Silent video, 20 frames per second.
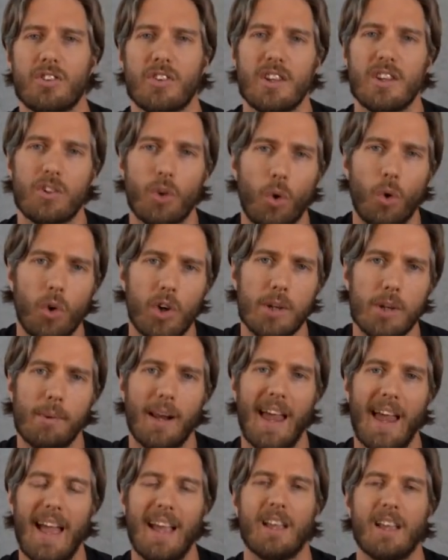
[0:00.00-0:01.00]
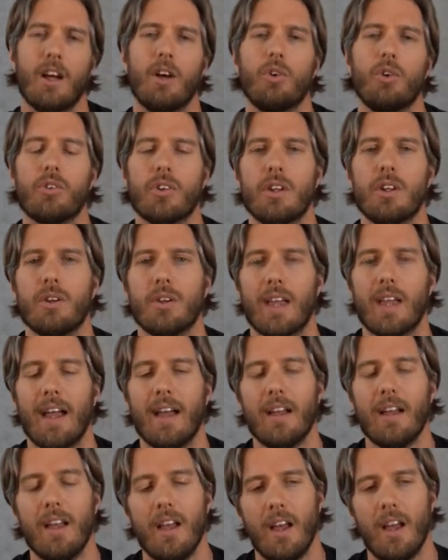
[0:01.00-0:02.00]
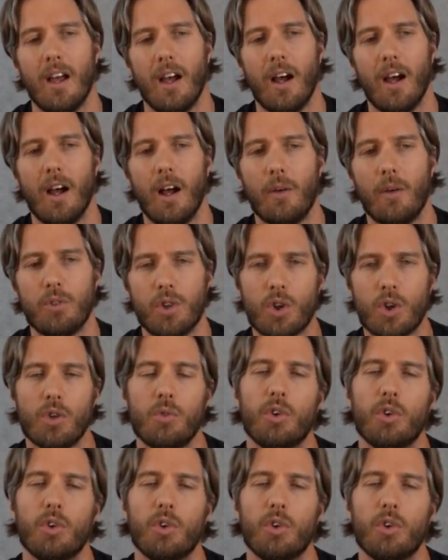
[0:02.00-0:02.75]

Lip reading: these audible echoes that you get, you can